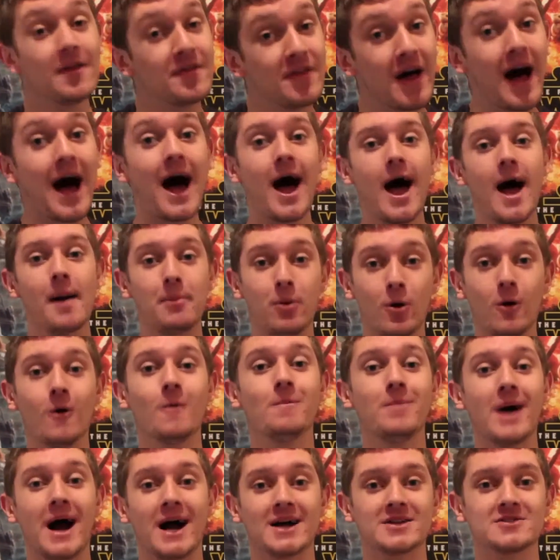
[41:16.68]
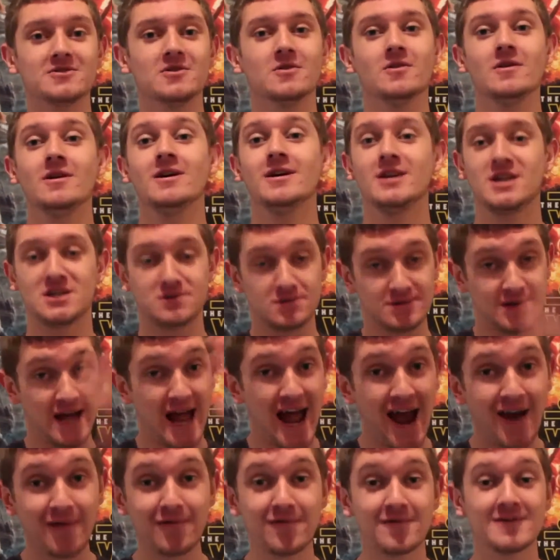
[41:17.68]
the airport battle. It's what
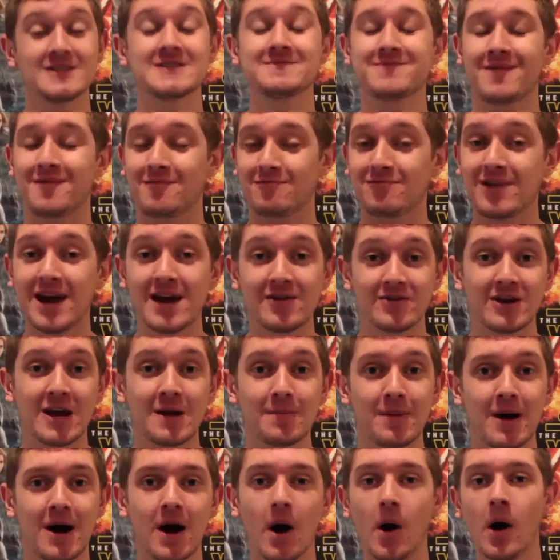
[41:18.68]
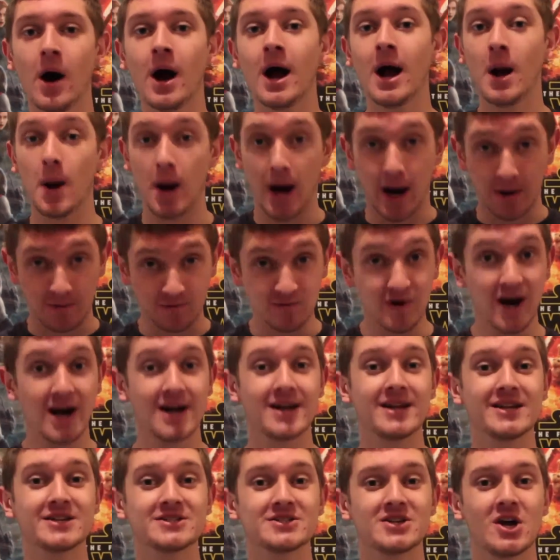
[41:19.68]
everyone's been raving about, and
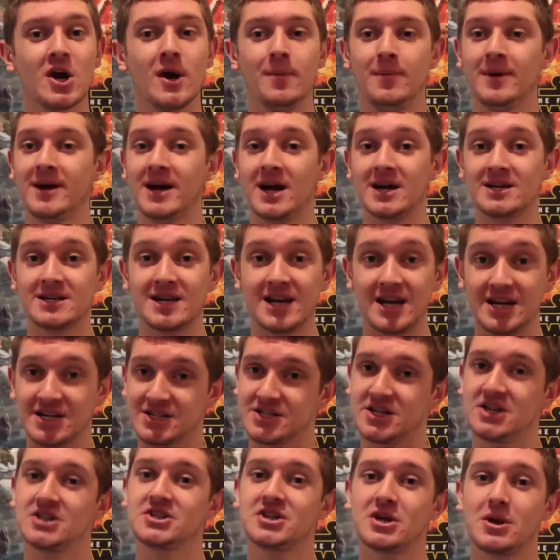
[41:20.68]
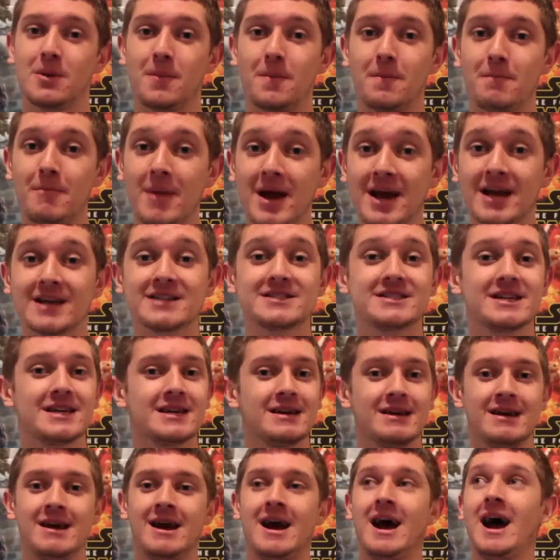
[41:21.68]
rightly so, because it is such an
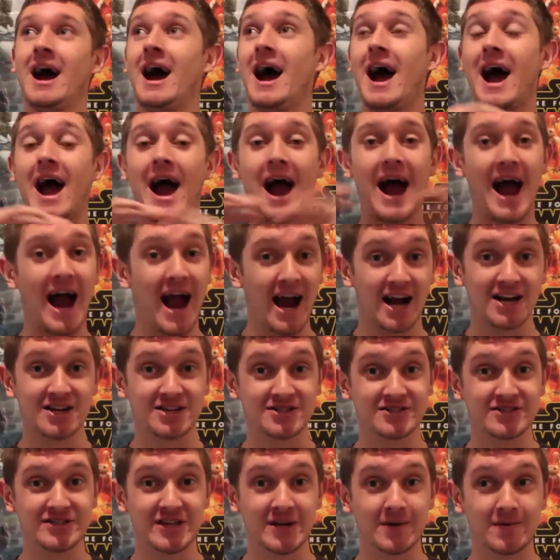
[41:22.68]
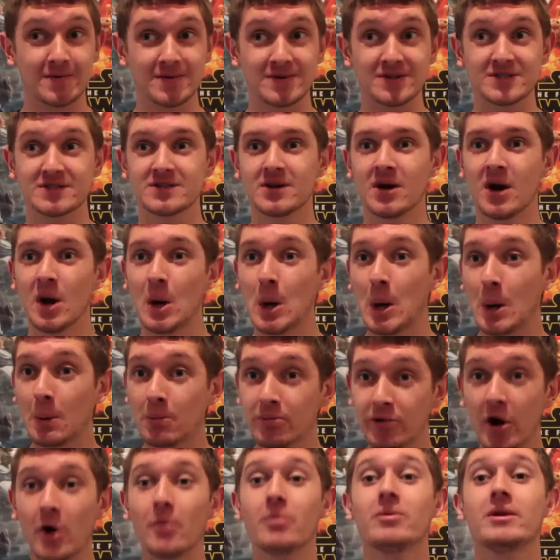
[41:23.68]
amazing action sequence.
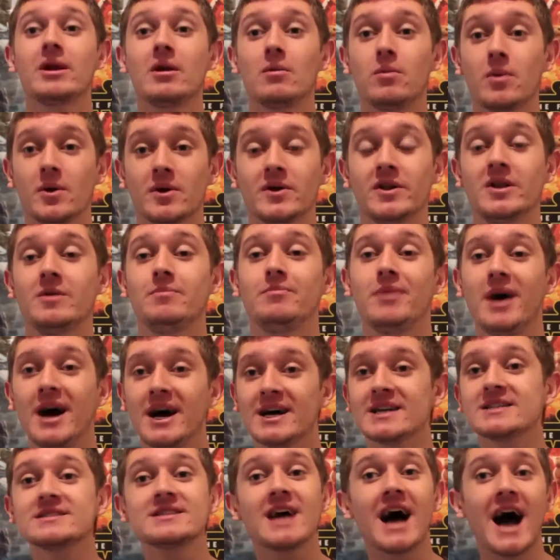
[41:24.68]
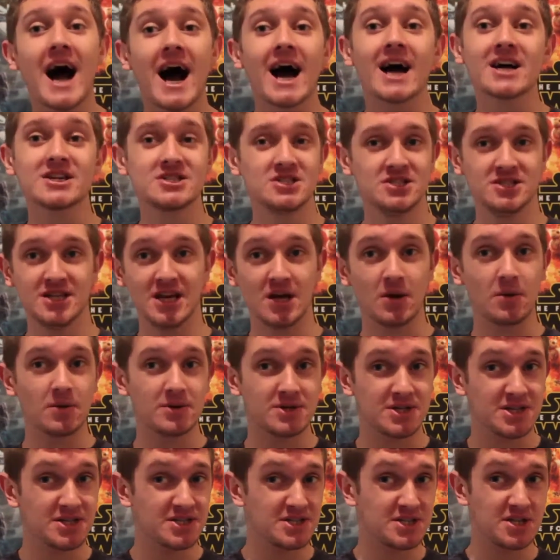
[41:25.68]
Probably one of the best action
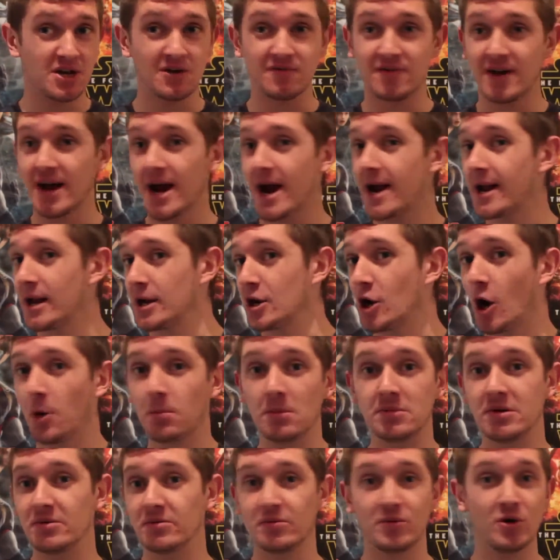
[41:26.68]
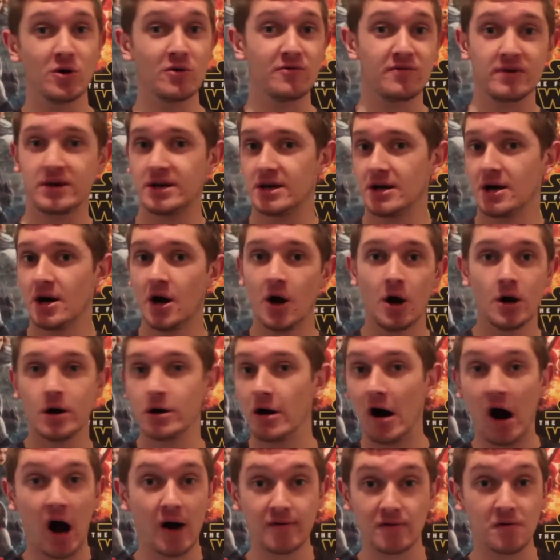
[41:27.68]
sequences of any comic book movie
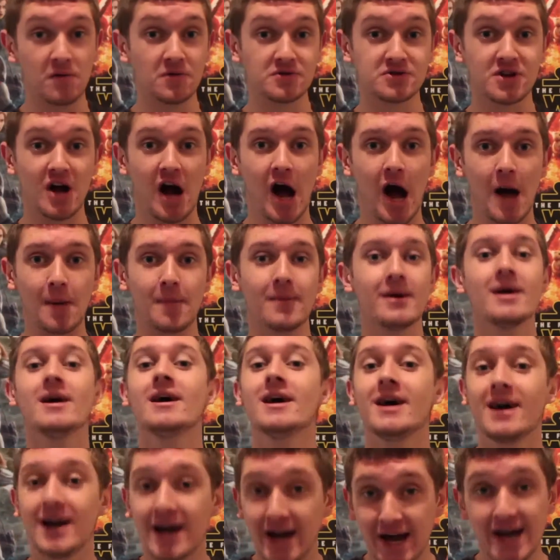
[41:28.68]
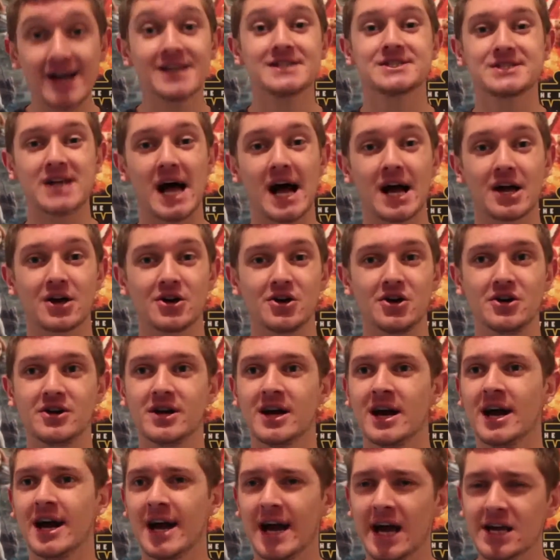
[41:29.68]
of all time. It's that good.
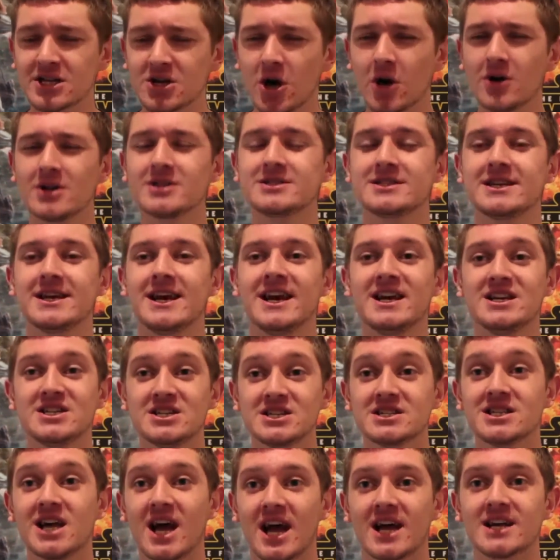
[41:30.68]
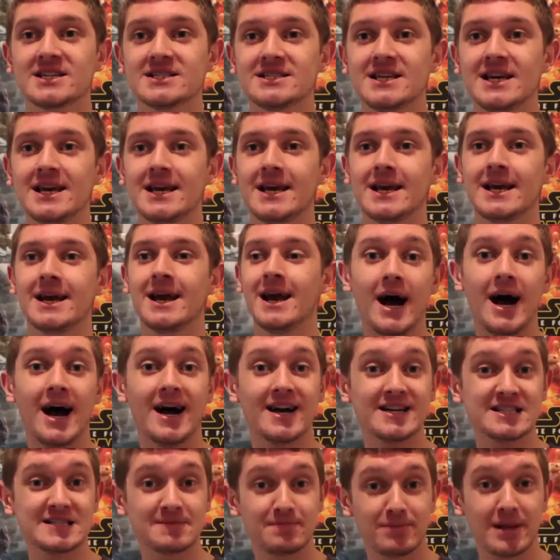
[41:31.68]
It's honestly, it's just like seeing
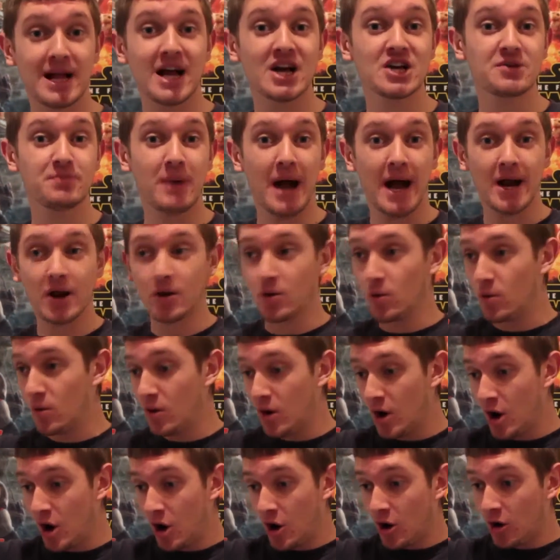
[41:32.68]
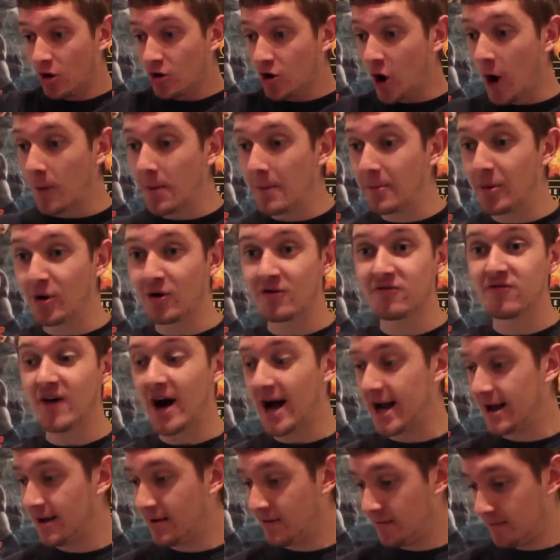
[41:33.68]
a splash panel comic book
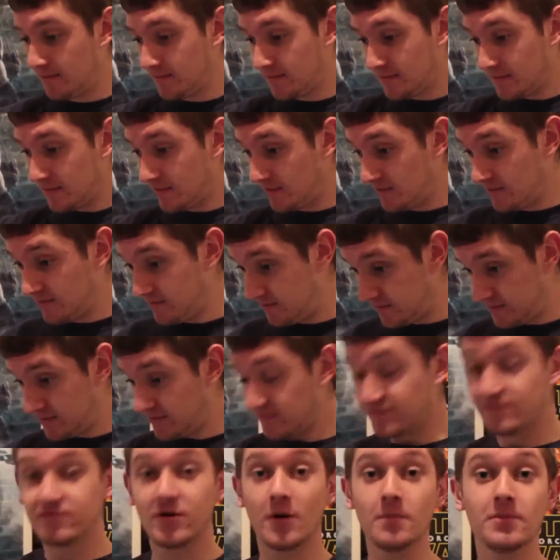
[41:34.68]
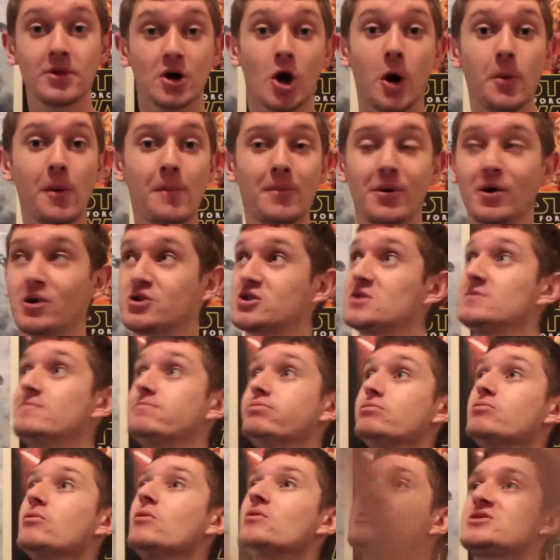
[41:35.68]
fight from the comic books just
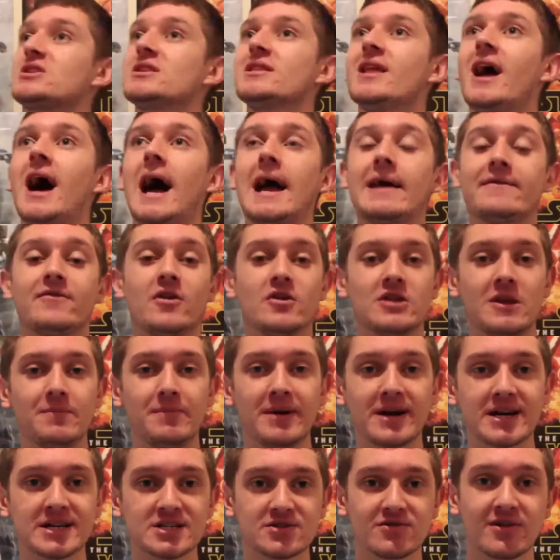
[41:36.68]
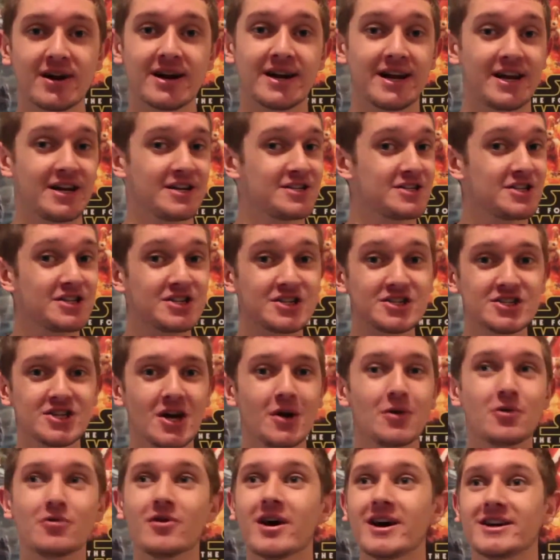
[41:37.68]
brought to life on the big screen. It's just
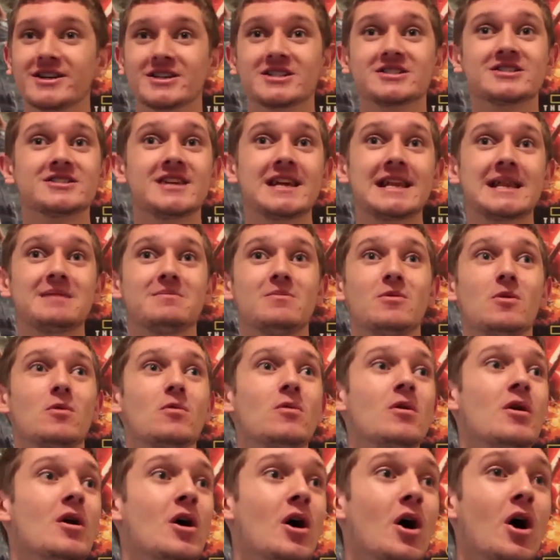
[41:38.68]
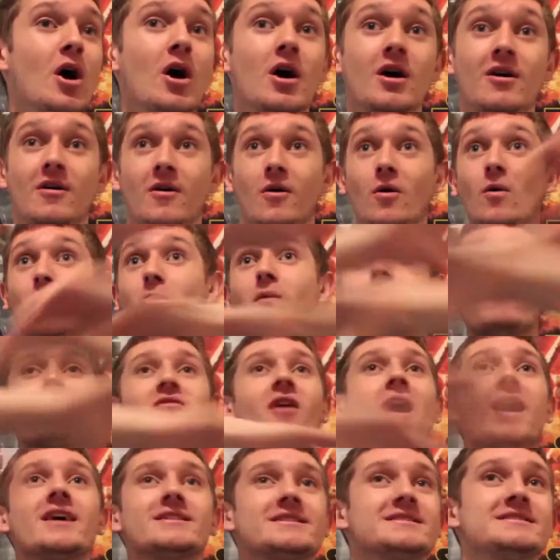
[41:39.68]
so great just seeing them all
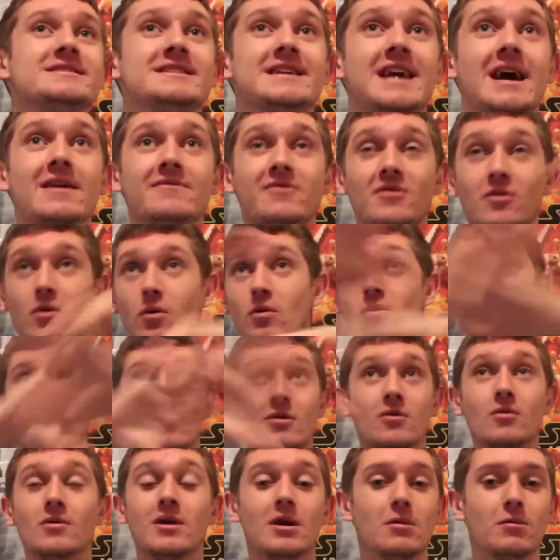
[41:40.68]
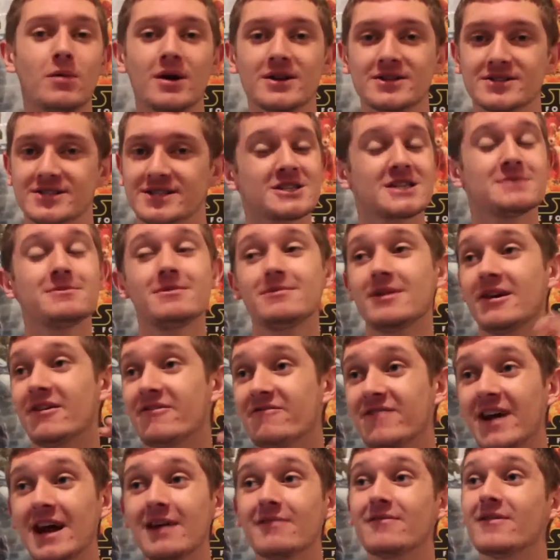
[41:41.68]
fighting together all at once. Some of my
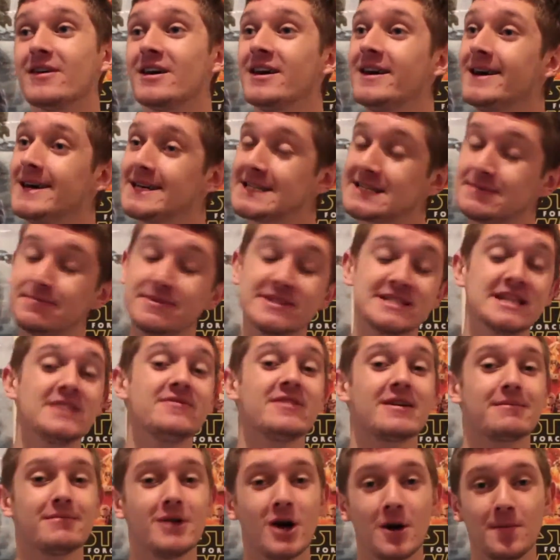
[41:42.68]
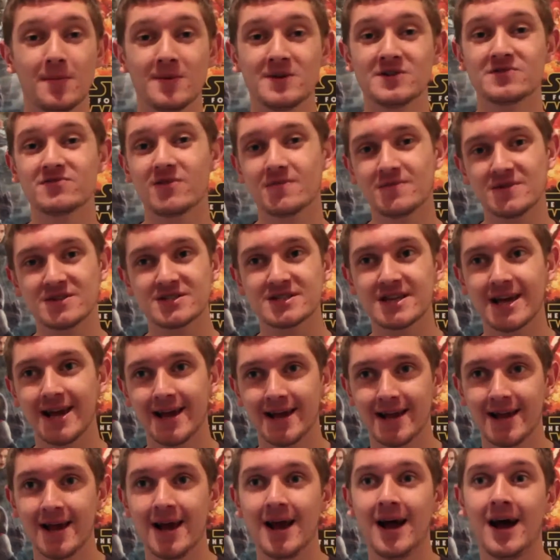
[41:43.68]
favourite specific moments from the
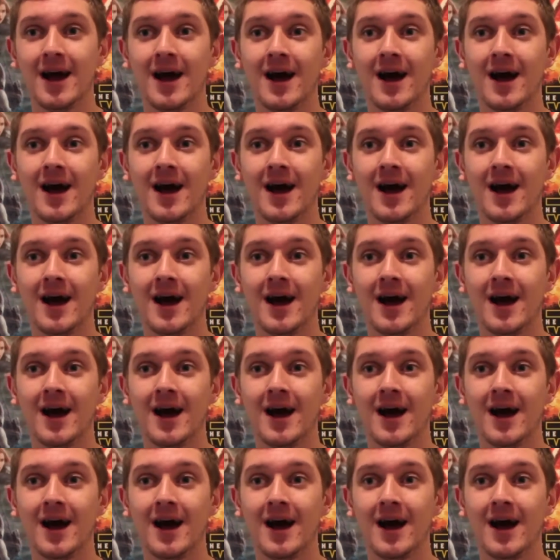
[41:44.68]
scene.